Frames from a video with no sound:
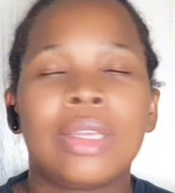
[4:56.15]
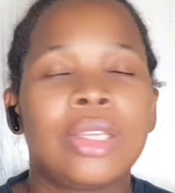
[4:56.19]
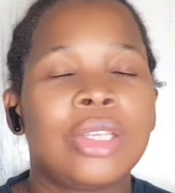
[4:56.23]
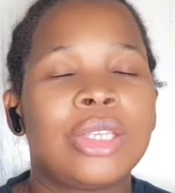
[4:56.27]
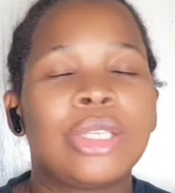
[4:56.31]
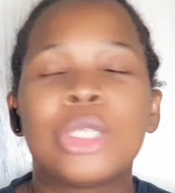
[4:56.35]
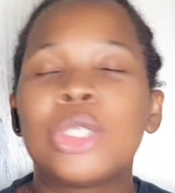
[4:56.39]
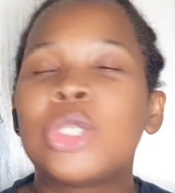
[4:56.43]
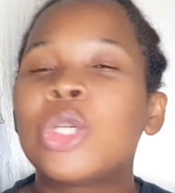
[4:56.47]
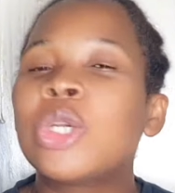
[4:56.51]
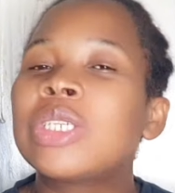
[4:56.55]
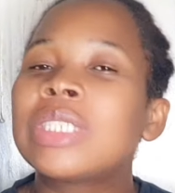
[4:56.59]

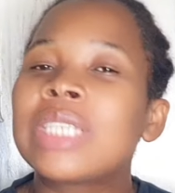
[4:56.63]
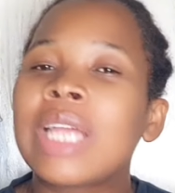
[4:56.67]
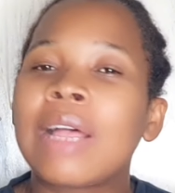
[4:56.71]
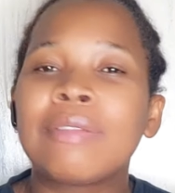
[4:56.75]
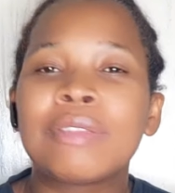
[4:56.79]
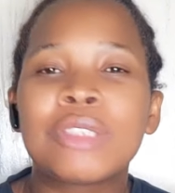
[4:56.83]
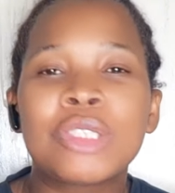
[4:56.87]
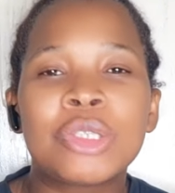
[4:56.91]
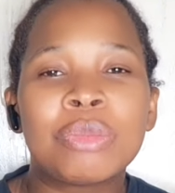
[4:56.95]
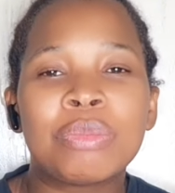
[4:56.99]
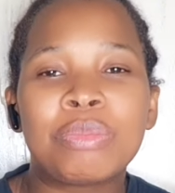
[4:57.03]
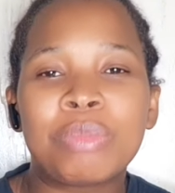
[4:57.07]
you just
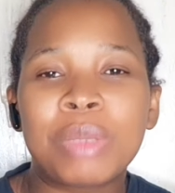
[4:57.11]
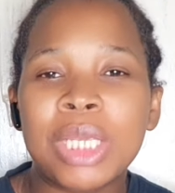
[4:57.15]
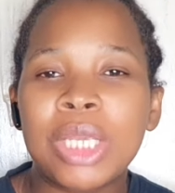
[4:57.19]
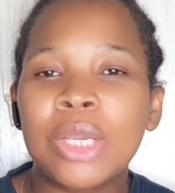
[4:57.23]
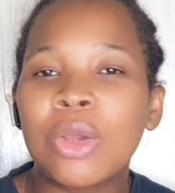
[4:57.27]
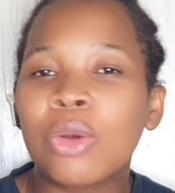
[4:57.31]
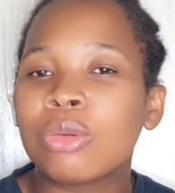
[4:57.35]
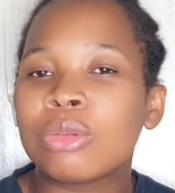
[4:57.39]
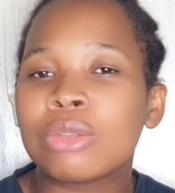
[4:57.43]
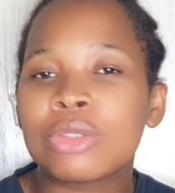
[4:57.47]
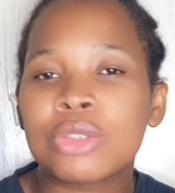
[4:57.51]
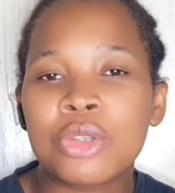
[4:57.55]
have to be
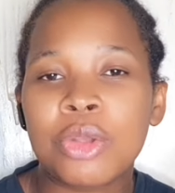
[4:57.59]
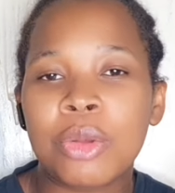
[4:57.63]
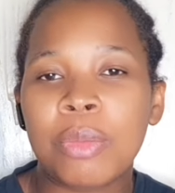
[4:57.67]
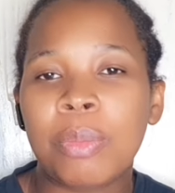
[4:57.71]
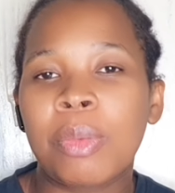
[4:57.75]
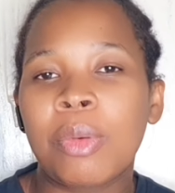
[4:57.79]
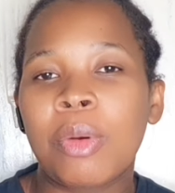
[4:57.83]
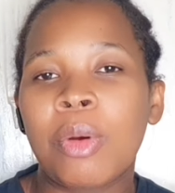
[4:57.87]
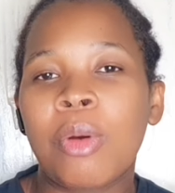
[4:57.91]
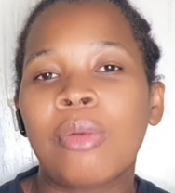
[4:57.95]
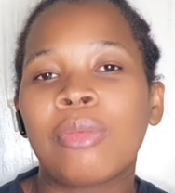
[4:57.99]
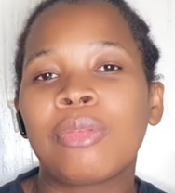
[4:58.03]
on
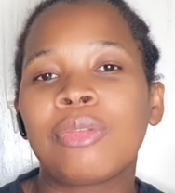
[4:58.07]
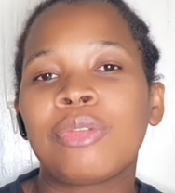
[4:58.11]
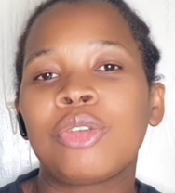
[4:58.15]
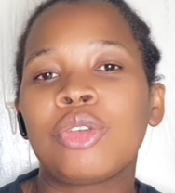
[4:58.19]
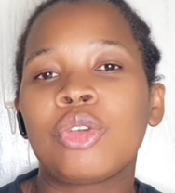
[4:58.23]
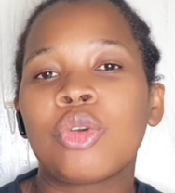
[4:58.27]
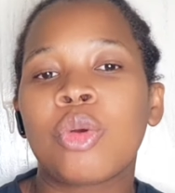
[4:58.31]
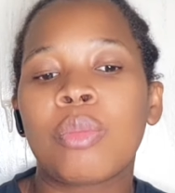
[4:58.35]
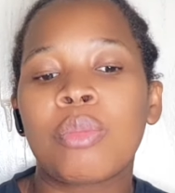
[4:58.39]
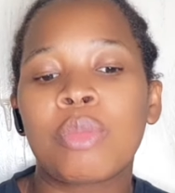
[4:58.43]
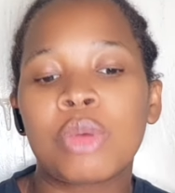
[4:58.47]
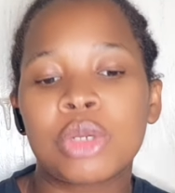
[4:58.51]
top of
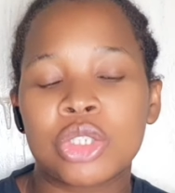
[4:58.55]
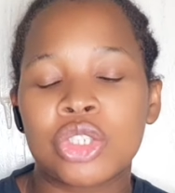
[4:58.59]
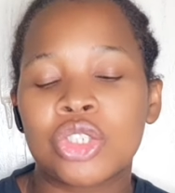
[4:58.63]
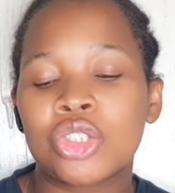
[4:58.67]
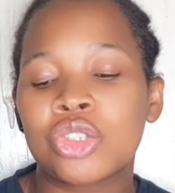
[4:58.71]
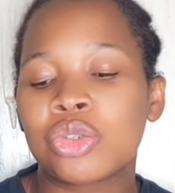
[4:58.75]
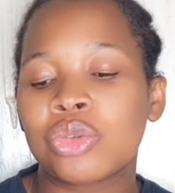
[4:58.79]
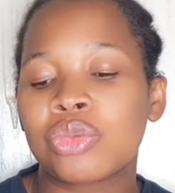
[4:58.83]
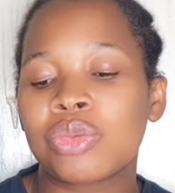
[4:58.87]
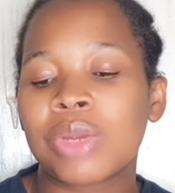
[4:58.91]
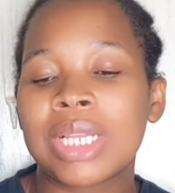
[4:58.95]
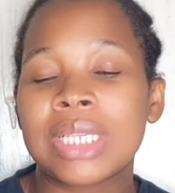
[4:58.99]
your
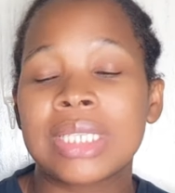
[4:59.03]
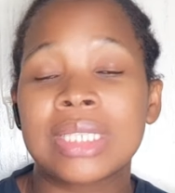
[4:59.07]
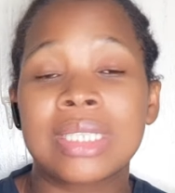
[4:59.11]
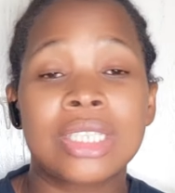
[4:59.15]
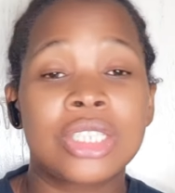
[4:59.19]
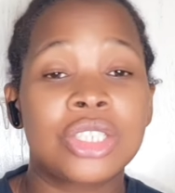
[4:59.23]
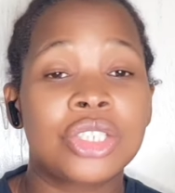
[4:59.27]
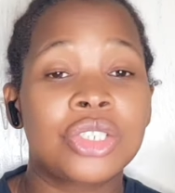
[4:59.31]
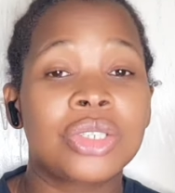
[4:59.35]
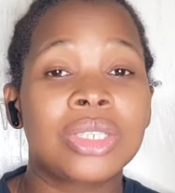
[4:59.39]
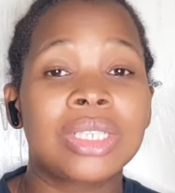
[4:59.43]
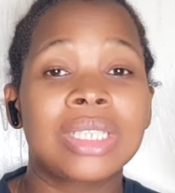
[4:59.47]

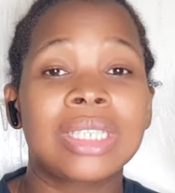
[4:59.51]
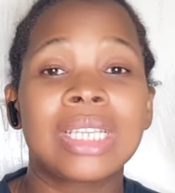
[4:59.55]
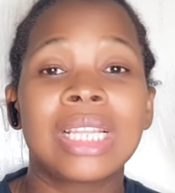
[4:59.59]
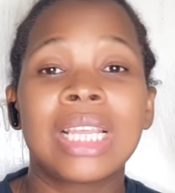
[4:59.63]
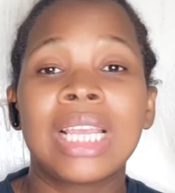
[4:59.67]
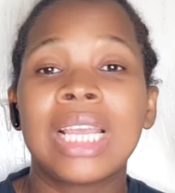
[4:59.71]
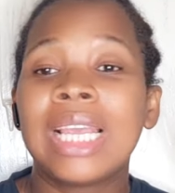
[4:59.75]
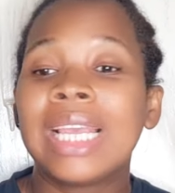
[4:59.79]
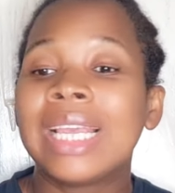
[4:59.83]
moisturization